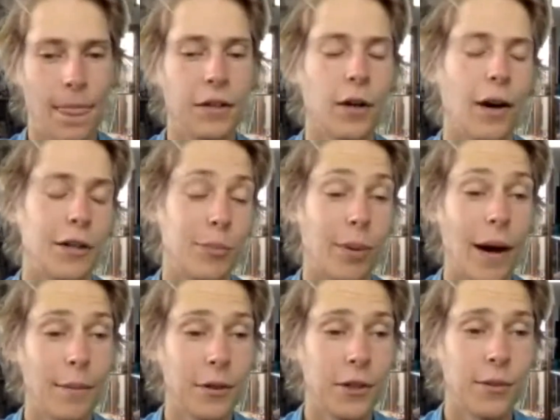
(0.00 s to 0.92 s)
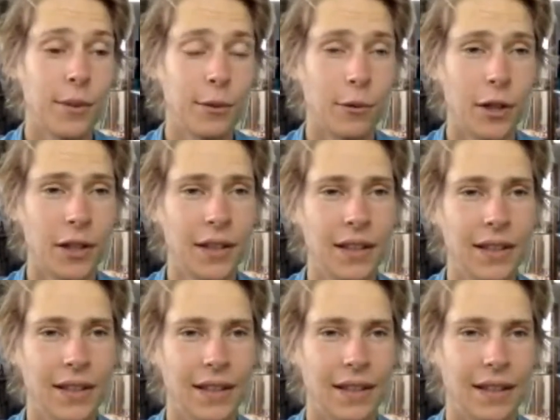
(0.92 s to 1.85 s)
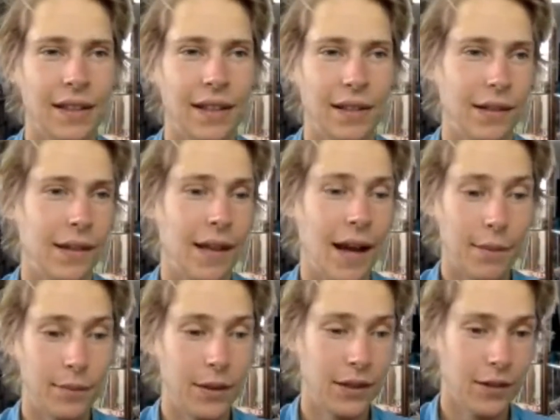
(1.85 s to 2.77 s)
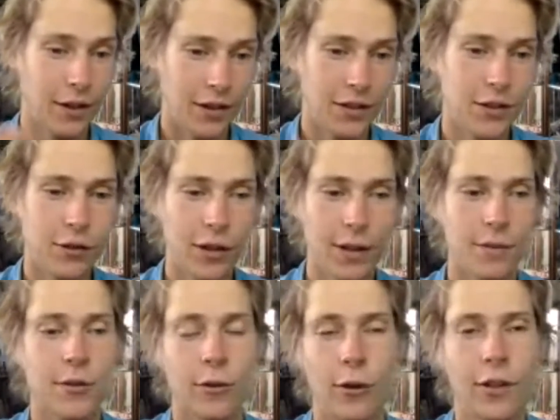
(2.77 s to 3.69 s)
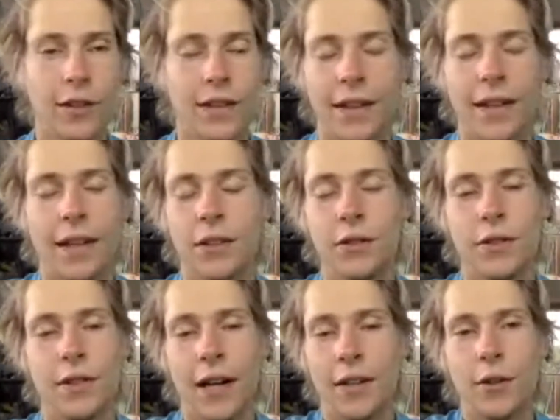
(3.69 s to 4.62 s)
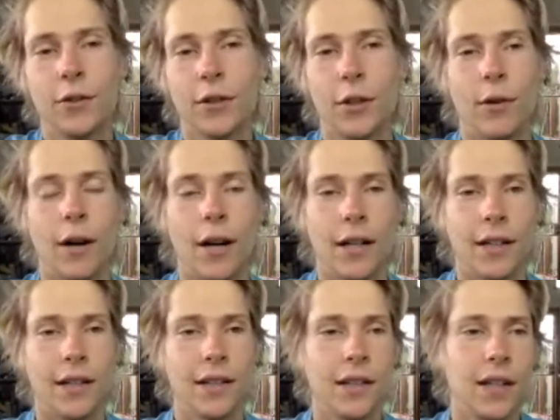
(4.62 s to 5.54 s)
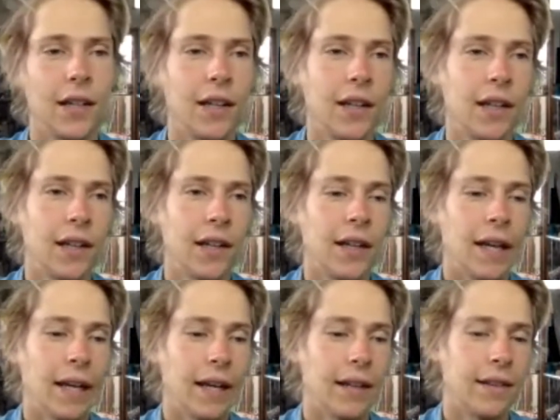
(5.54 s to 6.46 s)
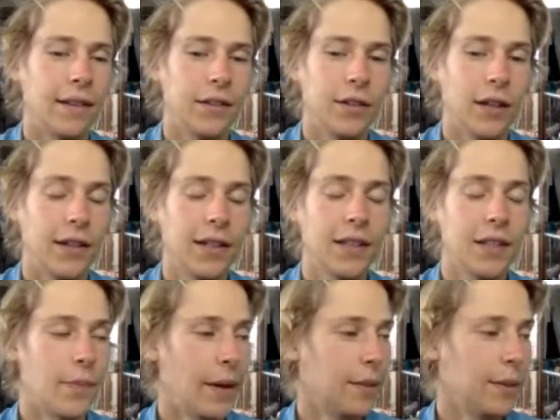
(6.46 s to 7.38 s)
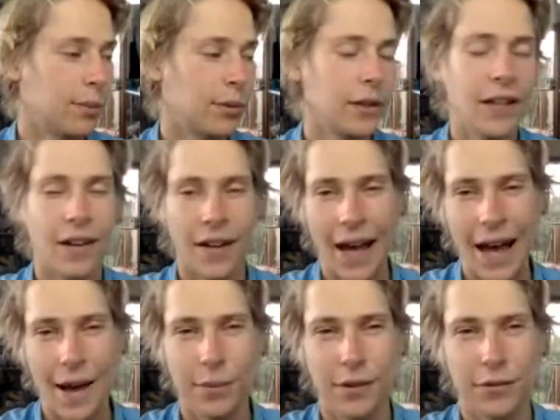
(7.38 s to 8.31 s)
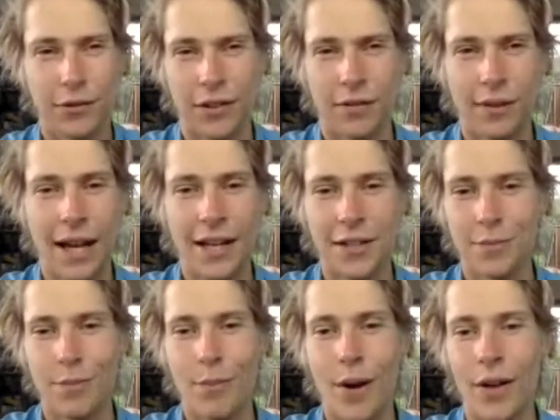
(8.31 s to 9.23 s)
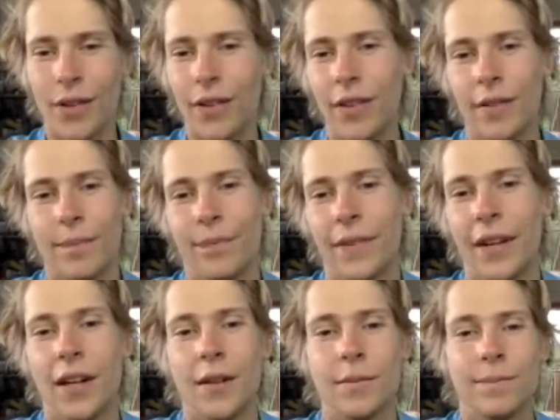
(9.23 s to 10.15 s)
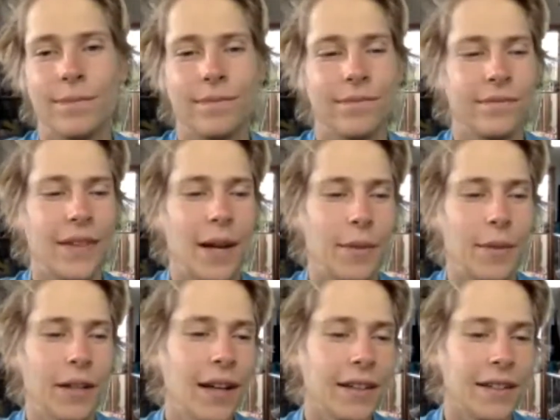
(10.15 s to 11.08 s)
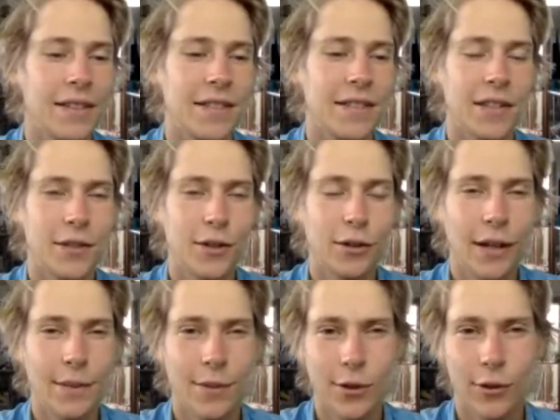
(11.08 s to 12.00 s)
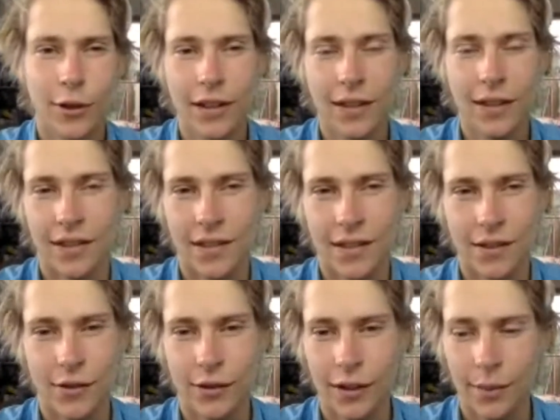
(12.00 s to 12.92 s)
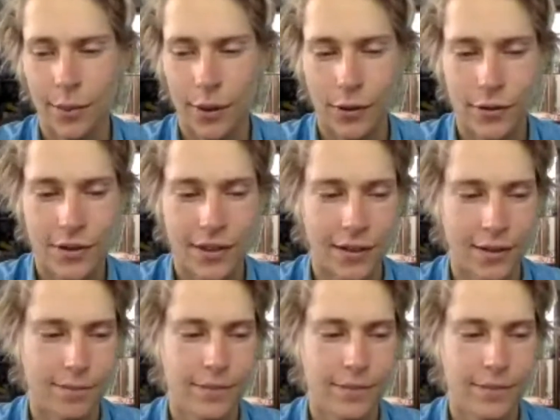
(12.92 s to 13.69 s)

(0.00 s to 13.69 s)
I probably should be working and not being on Instagram scrolling, then I don't go on it. And I think it's made me pretty unhappy for the last month. I made like this Instagram story and this Instagram post